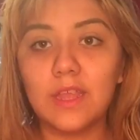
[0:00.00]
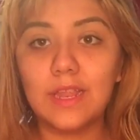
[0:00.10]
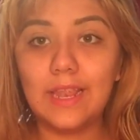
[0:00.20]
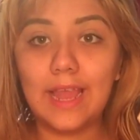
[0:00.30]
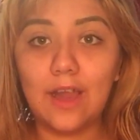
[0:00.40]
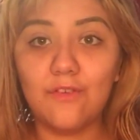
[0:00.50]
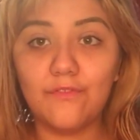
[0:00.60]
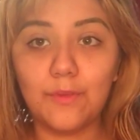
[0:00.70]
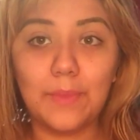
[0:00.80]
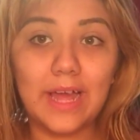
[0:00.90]
Now
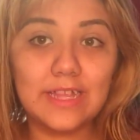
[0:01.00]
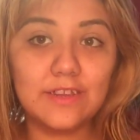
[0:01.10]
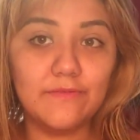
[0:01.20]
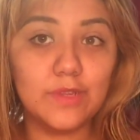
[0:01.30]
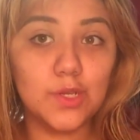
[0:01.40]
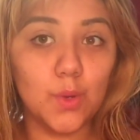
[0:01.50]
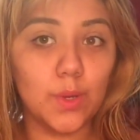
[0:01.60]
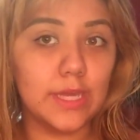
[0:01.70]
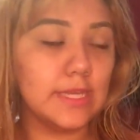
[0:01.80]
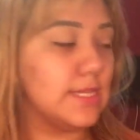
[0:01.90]
for palette of
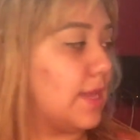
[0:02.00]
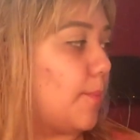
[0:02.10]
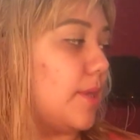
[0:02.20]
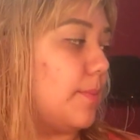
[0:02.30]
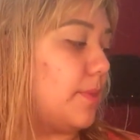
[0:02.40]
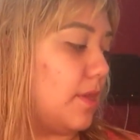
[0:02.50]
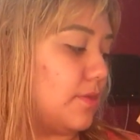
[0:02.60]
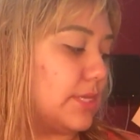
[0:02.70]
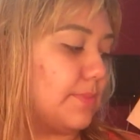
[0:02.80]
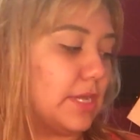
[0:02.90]
choice, I'm going to be
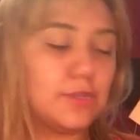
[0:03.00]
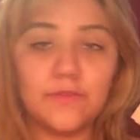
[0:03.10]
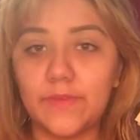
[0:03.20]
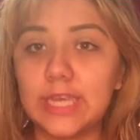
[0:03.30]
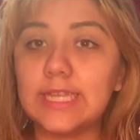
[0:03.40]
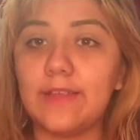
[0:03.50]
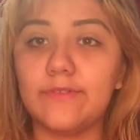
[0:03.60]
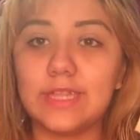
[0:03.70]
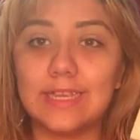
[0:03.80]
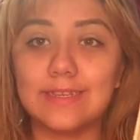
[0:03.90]
using my Too Faced
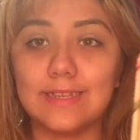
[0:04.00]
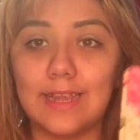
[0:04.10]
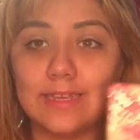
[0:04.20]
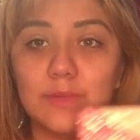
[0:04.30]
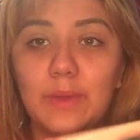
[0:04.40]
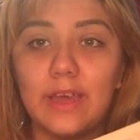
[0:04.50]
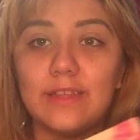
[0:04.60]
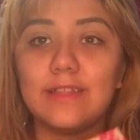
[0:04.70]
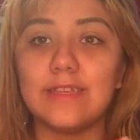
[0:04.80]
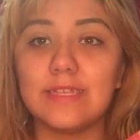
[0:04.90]
Everything's Nice
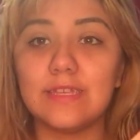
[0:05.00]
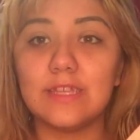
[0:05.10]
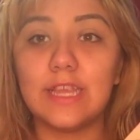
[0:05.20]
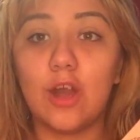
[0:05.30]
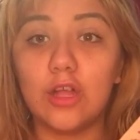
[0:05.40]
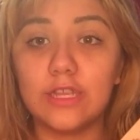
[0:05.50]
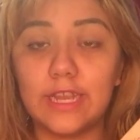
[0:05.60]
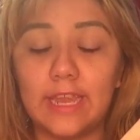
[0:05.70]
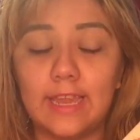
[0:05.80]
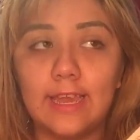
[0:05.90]
palette. This is the
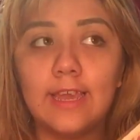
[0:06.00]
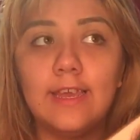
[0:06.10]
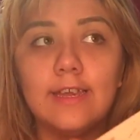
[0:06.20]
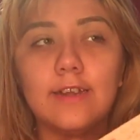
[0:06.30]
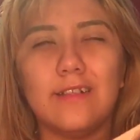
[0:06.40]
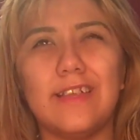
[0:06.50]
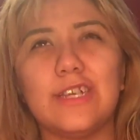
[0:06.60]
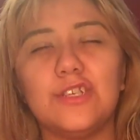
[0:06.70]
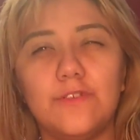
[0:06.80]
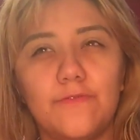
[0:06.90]
holiday
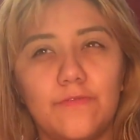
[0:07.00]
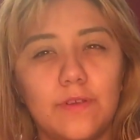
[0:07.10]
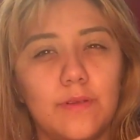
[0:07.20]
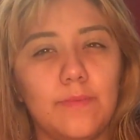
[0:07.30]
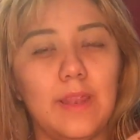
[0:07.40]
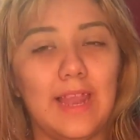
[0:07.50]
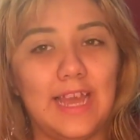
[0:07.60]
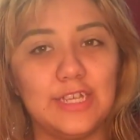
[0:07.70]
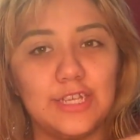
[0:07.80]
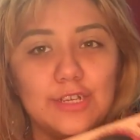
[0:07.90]
collection from
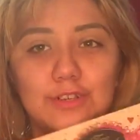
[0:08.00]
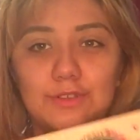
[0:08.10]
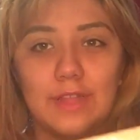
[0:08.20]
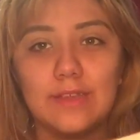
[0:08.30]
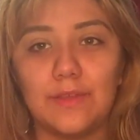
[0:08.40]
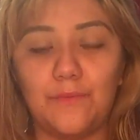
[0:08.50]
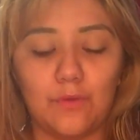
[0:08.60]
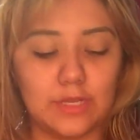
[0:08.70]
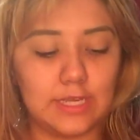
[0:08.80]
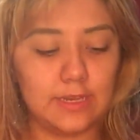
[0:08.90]
last year,
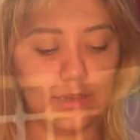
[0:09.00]
2014.